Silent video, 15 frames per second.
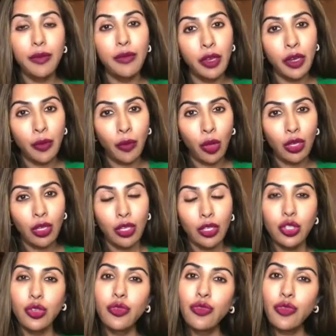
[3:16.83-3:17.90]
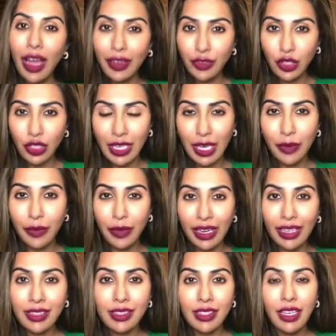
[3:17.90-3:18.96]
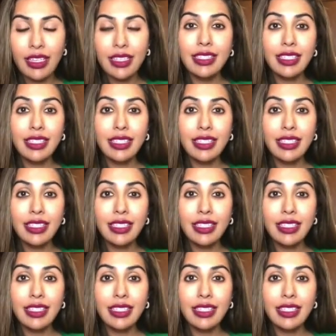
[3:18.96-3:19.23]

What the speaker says: minimal to 5 to 10 minutes.